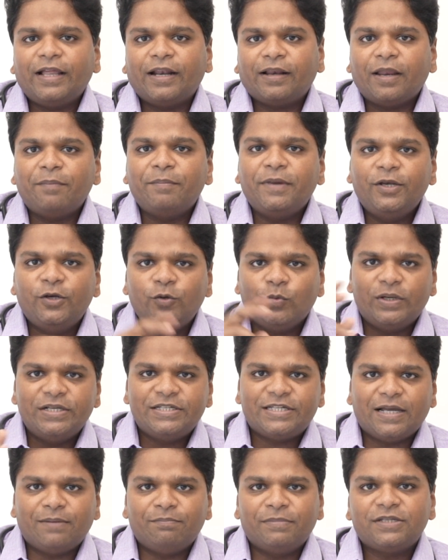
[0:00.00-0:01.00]
there can be dual
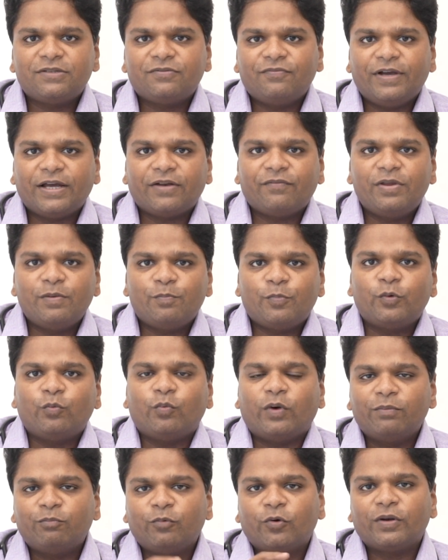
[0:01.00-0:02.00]
chambers where we put
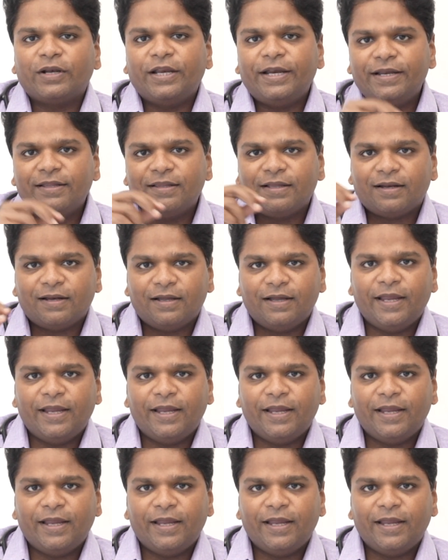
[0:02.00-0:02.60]
one more lead in the